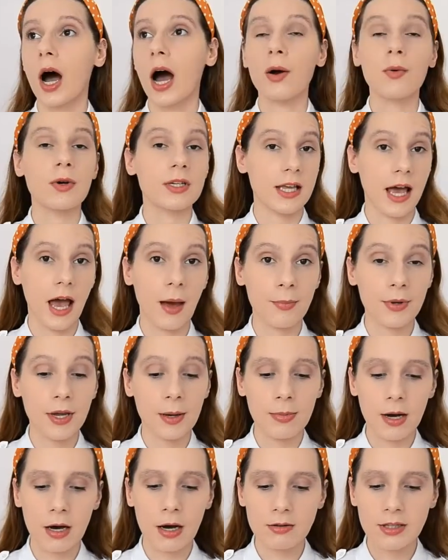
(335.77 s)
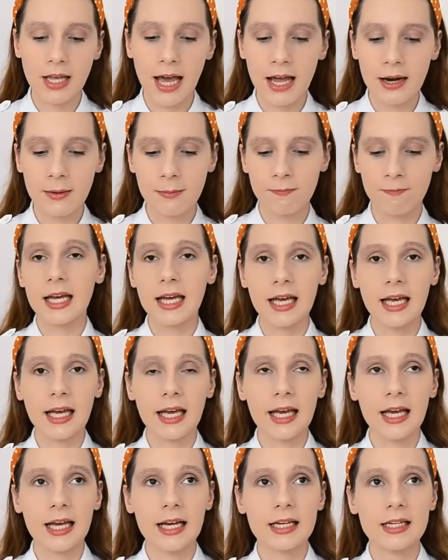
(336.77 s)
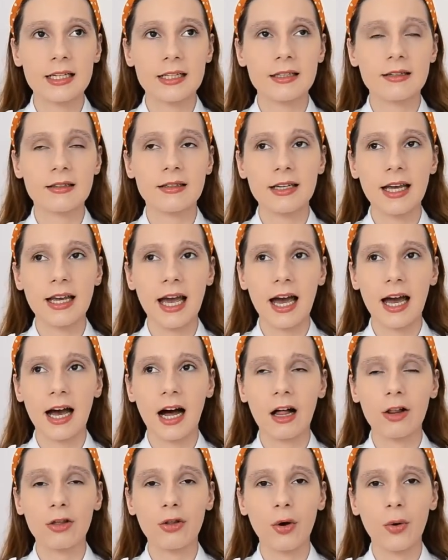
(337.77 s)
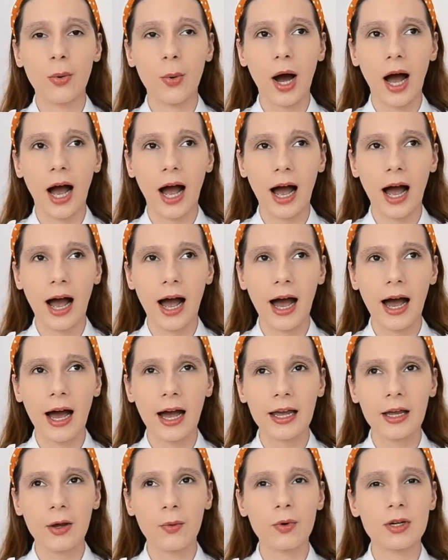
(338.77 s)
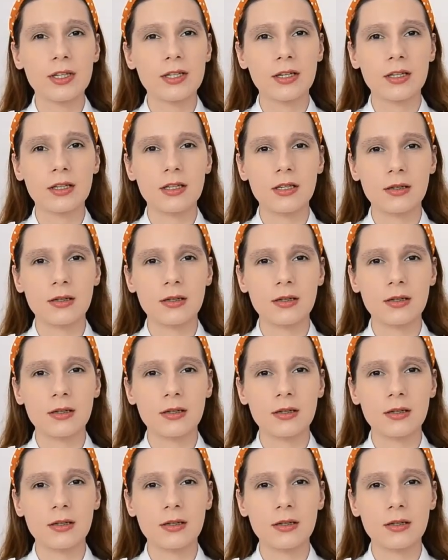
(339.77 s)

I was happy about that. And yeah, although I wasn't